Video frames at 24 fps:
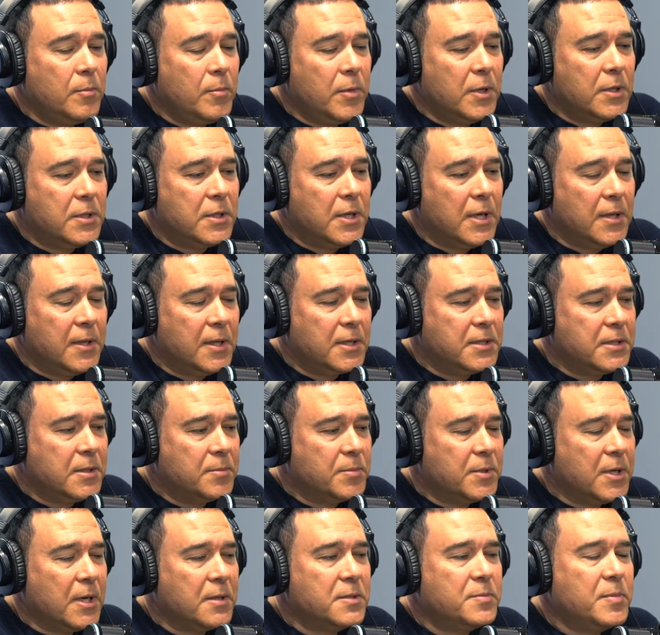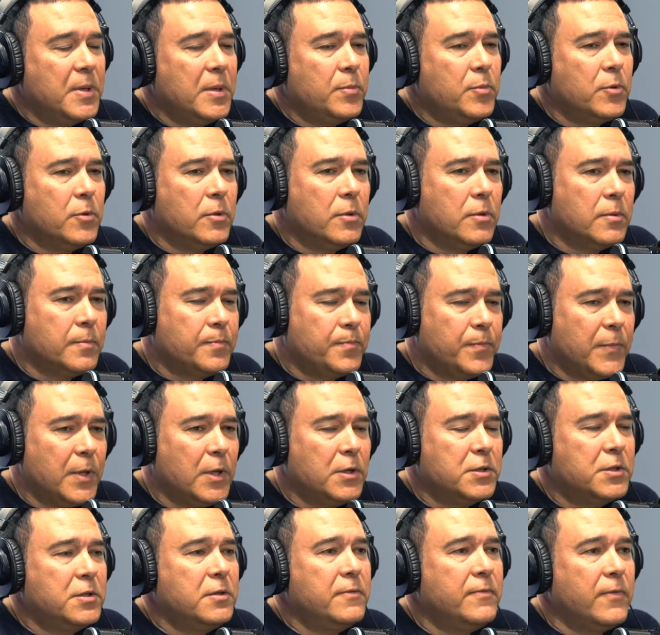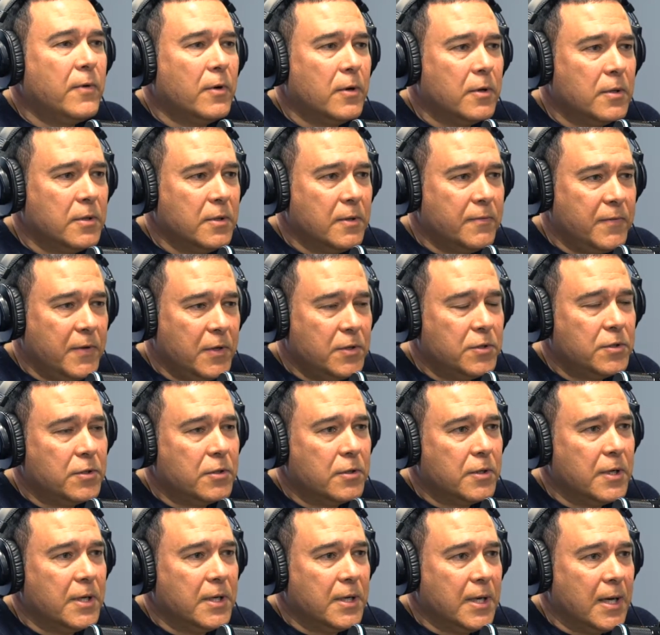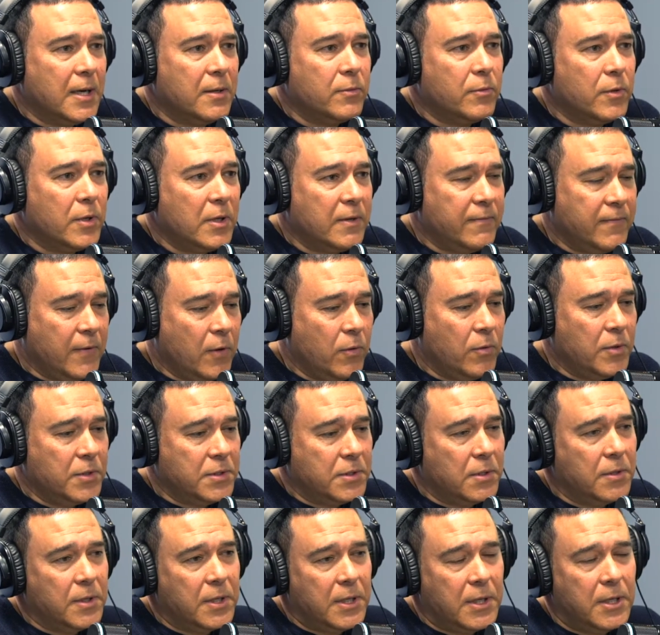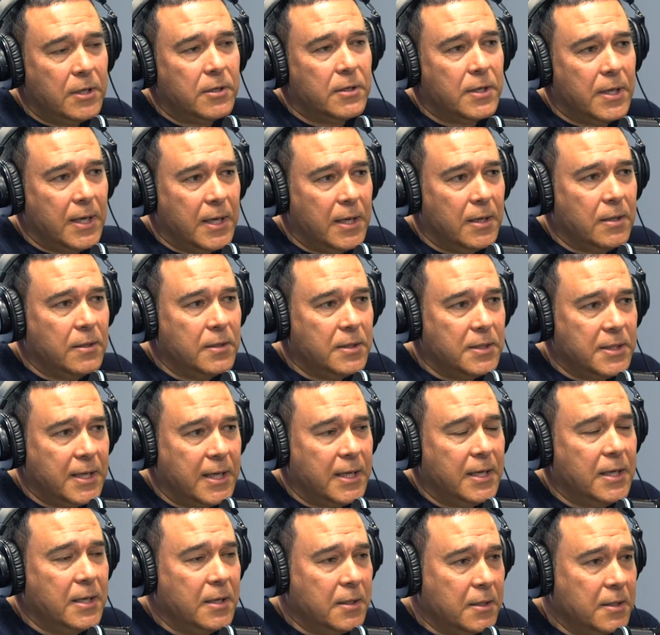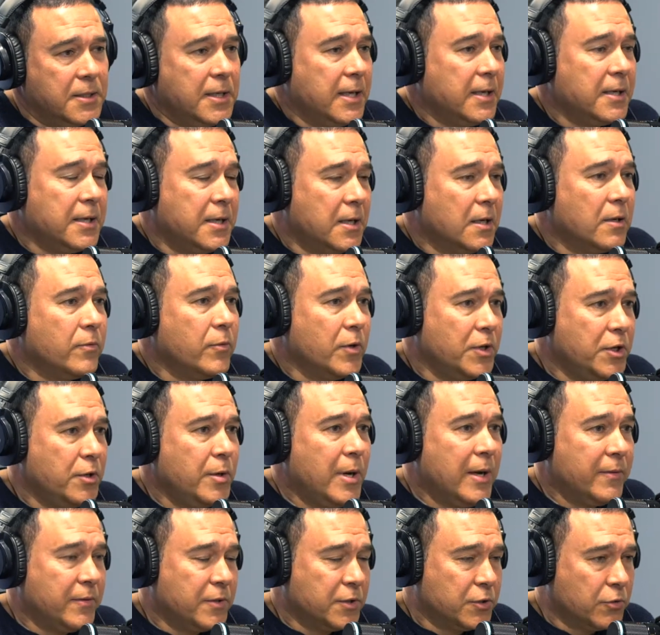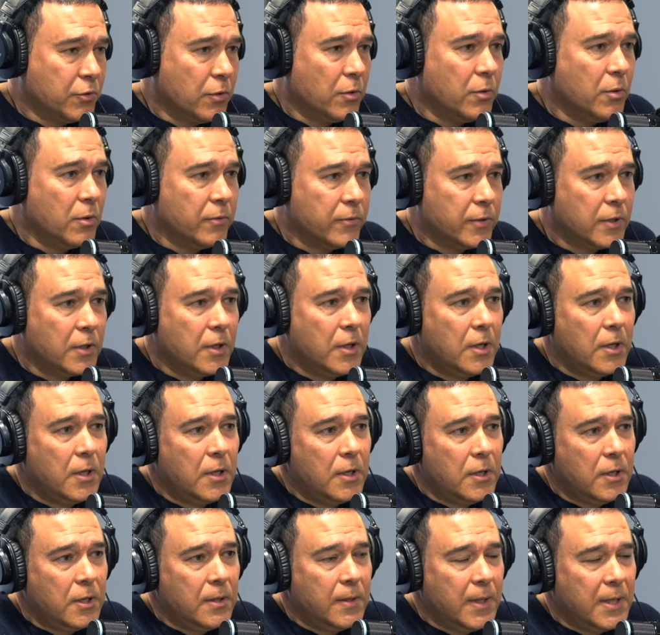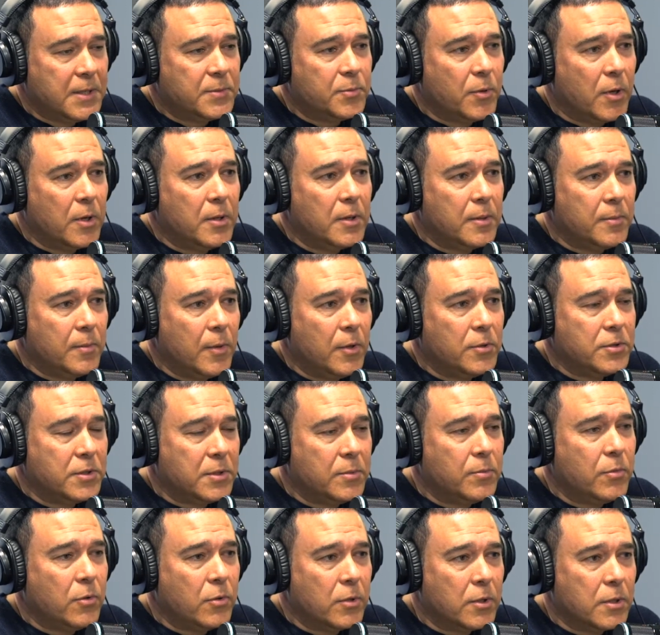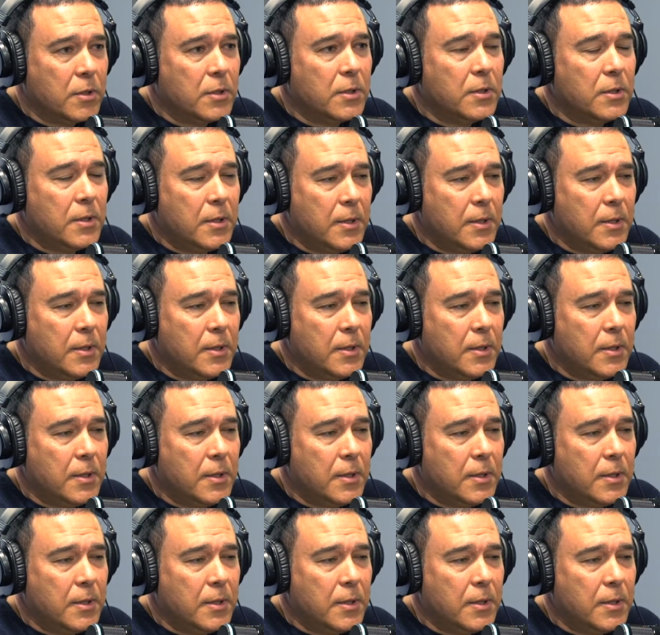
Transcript: But I think sometimes people look too far in the future and not really focus on the here and now and take taking care of what you have control over, and that's probably most important.